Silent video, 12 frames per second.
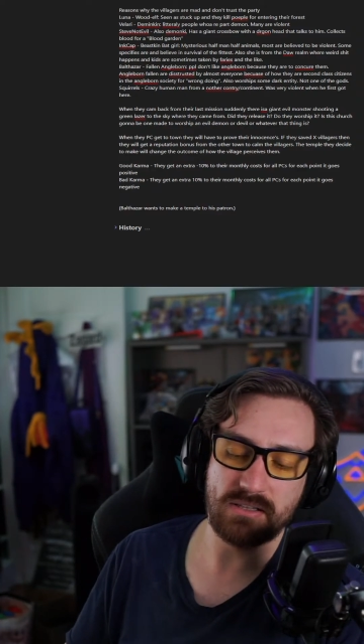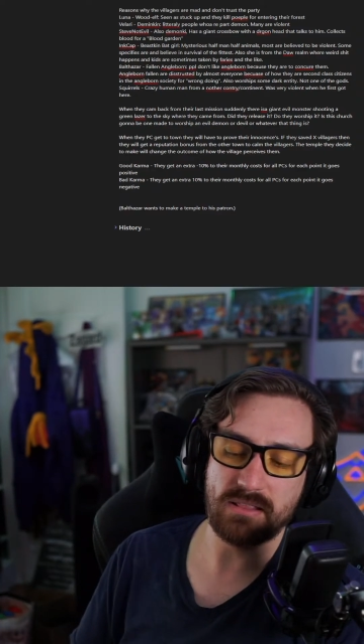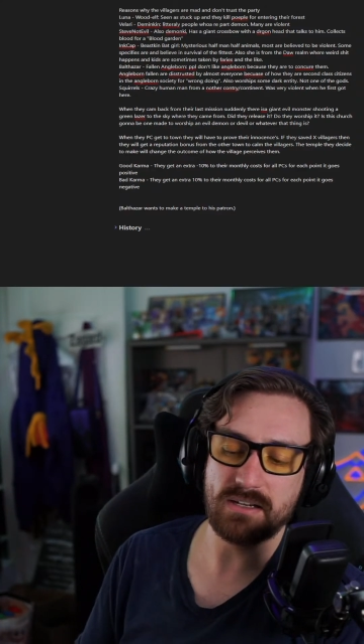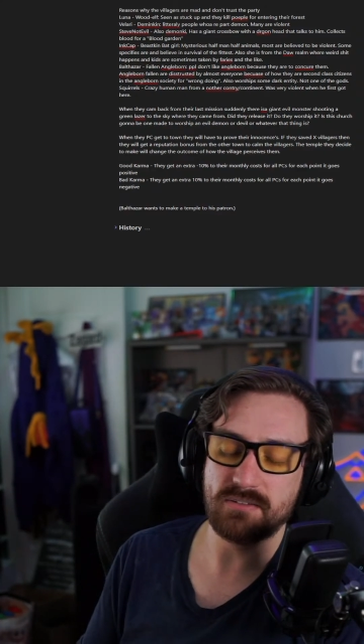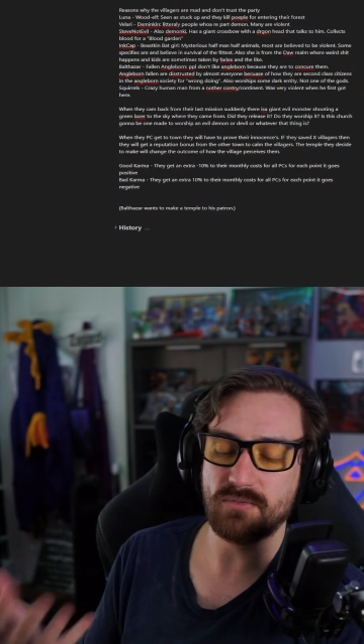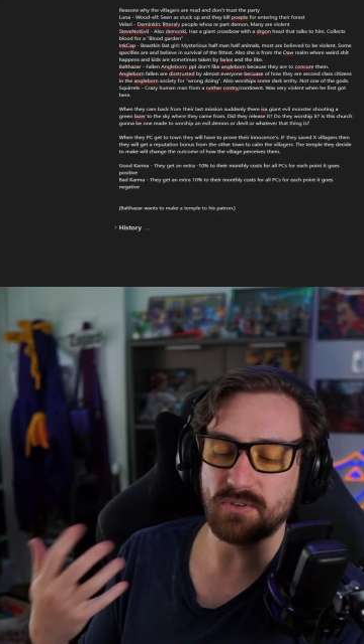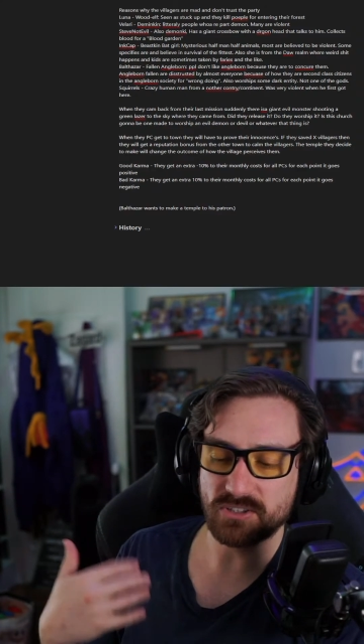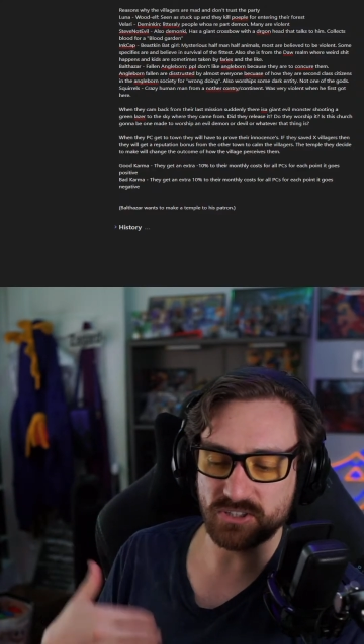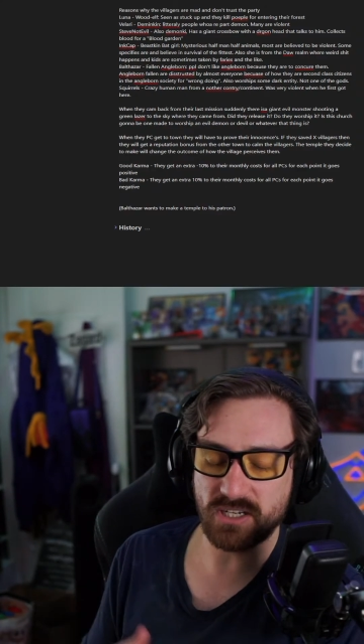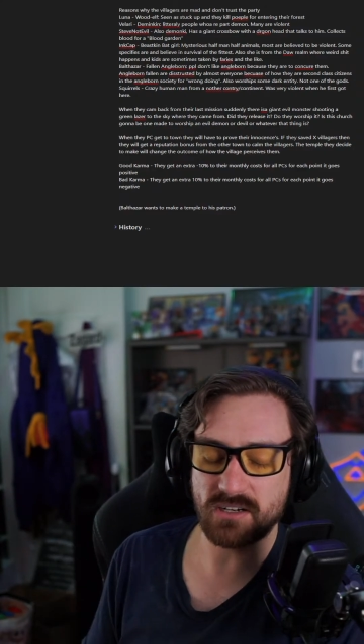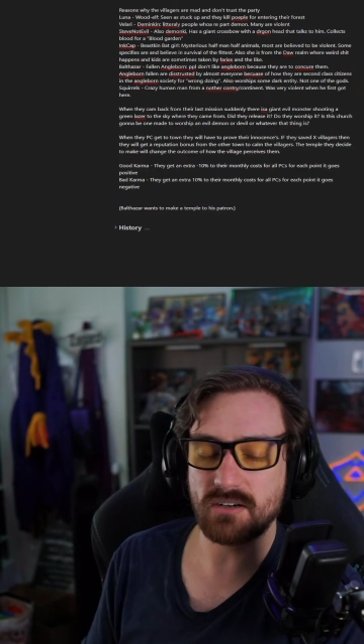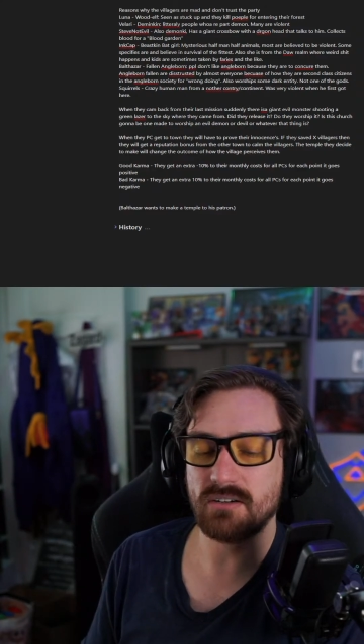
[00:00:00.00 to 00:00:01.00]
let in fresh
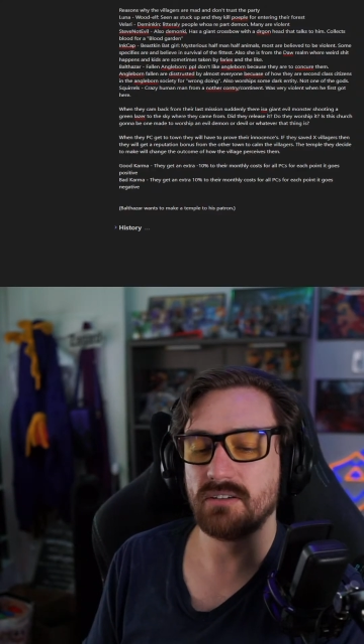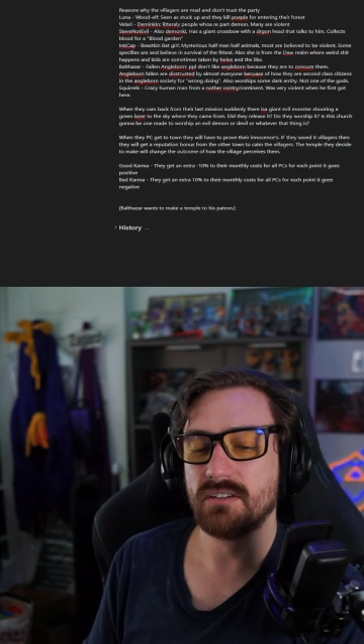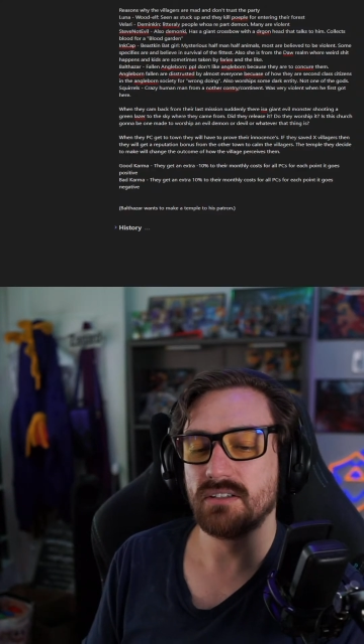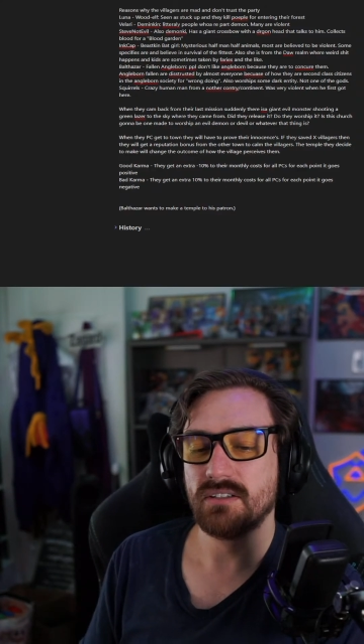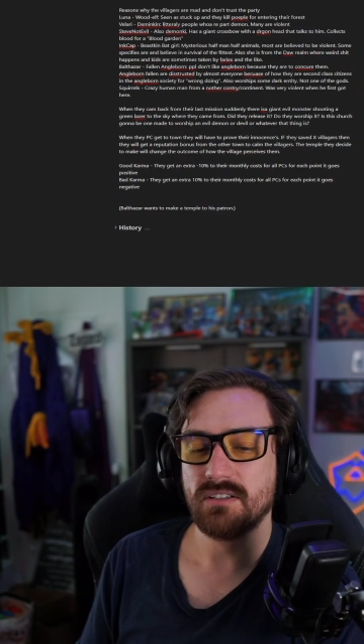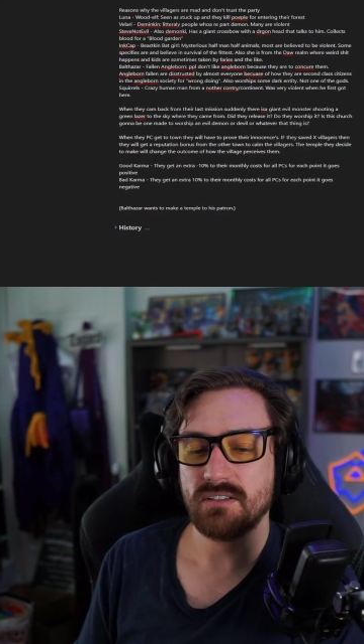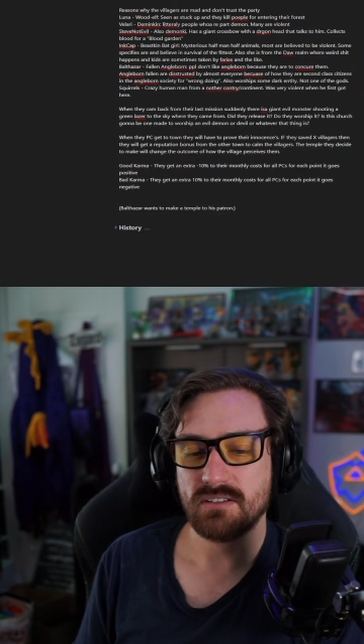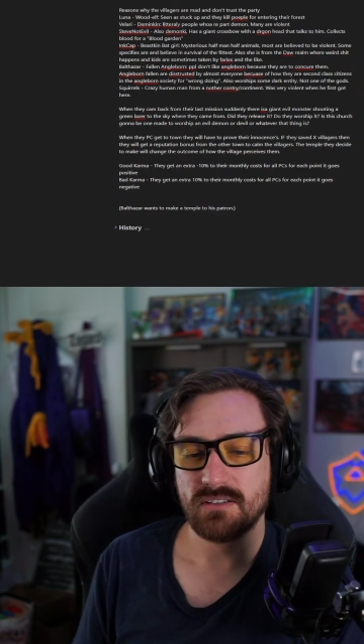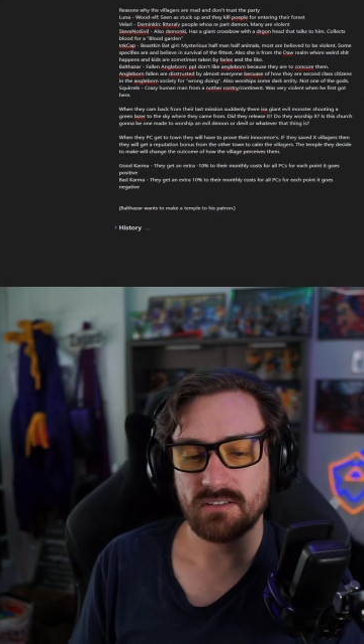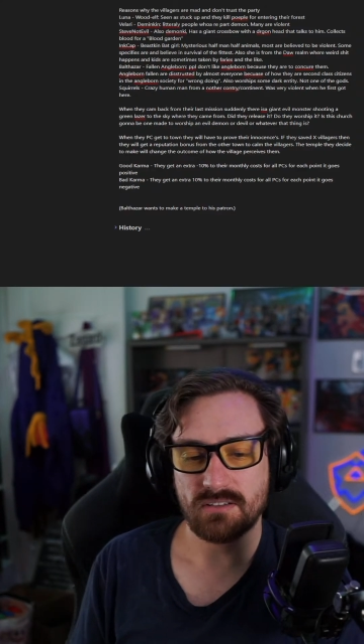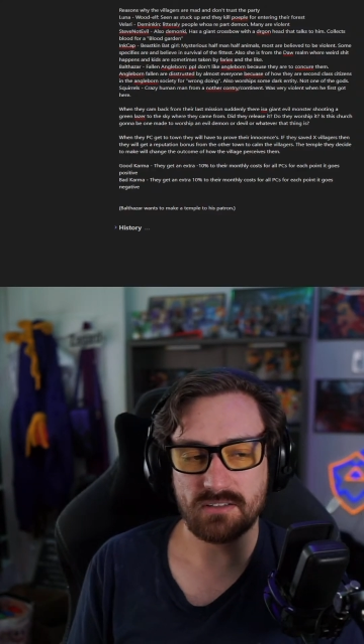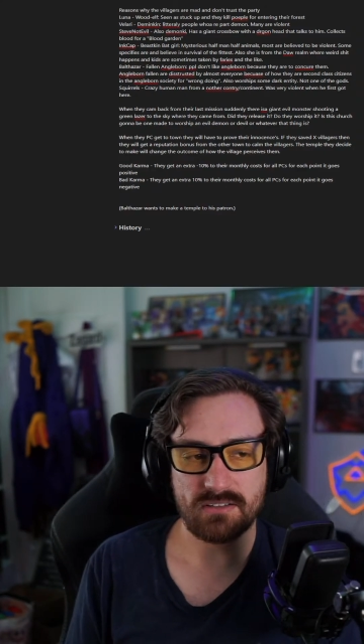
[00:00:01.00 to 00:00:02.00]
air.
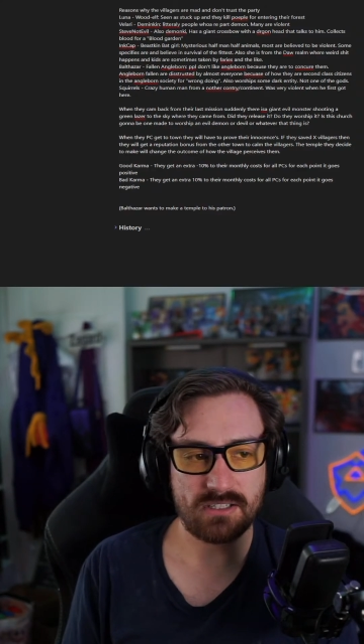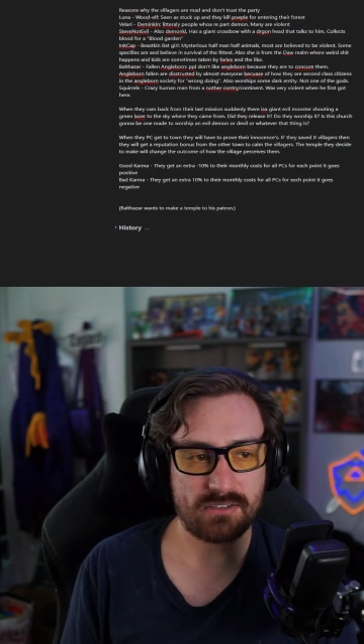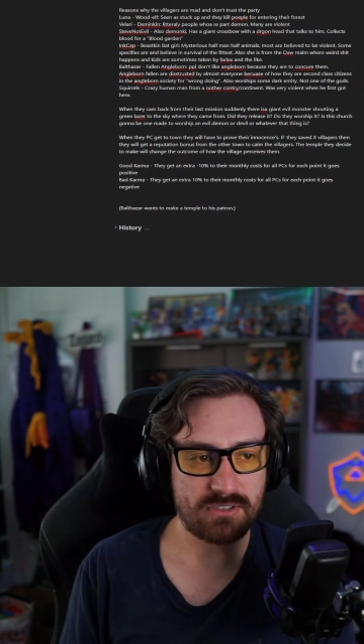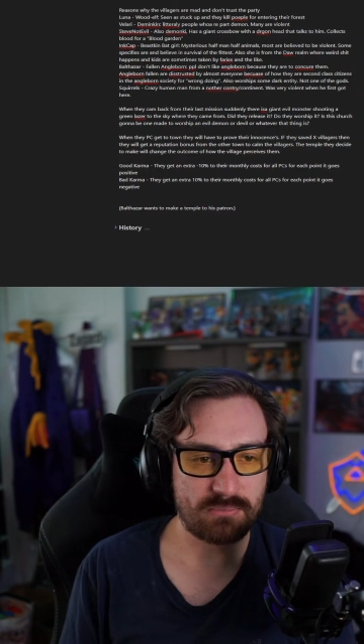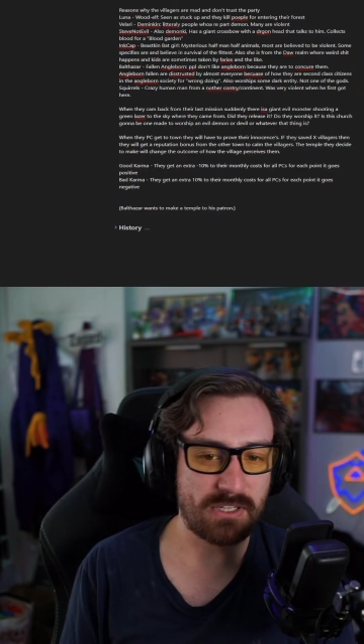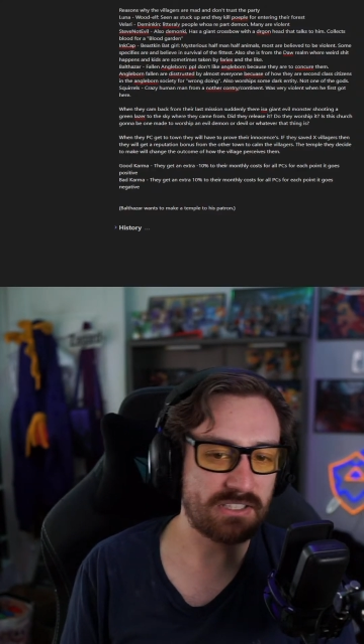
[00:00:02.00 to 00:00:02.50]
The place